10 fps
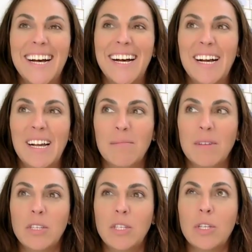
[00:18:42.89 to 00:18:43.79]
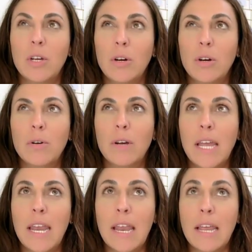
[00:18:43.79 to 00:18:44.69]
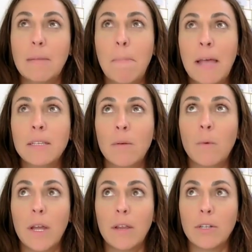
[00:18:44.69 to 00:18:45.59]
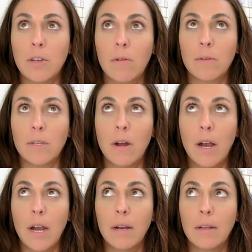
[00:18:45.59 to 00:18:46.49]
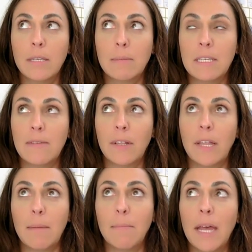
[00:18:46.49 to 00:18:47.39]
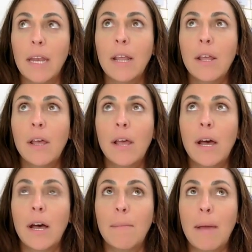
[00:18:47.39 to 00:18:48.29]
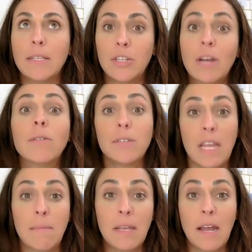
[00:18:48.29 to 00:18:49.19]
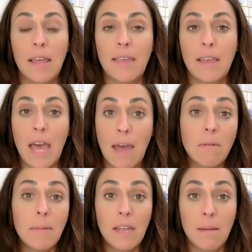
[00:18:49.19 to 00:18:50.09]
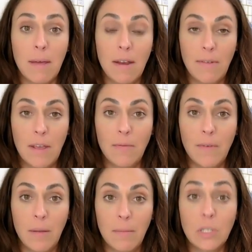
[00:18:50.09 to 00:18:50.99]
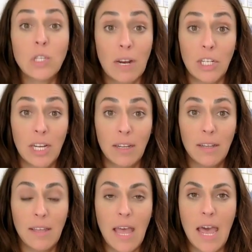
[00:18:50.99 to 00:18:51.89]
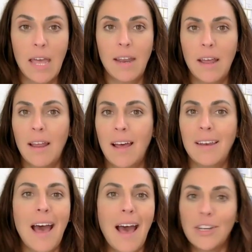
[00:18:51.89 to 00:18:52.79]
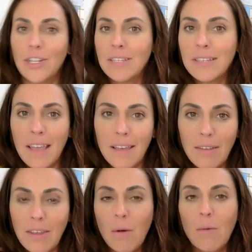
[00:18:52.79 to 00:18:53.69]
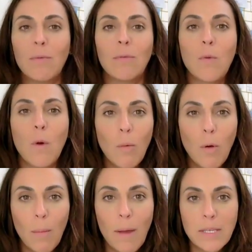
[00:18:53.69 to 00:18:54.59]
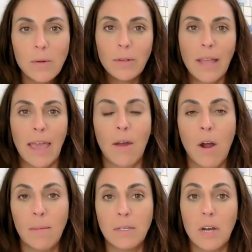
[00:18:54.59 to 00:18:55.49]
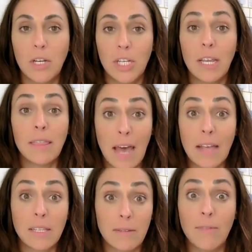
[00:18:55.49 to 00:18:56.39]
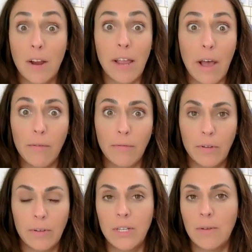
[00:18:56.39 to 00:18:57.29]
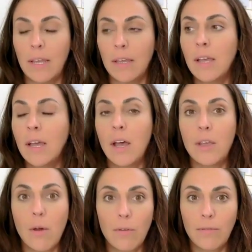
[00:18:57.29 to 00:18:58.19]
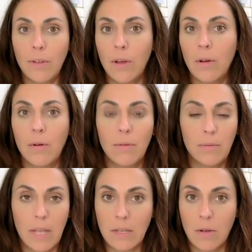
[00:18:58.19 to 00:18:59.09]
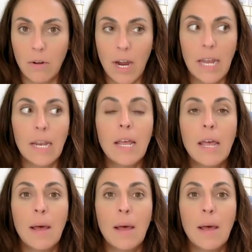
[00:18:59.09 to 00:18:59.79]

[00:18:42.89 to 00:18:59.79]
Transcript: Um, so it, it depends on what your struggles are specifically, but um, as a general statement, I think everybody can benefit from stretching. And not just like, you know, normal muscle, leg, arm stretching. That's very helpful. Doing a yoga flow, that's all great.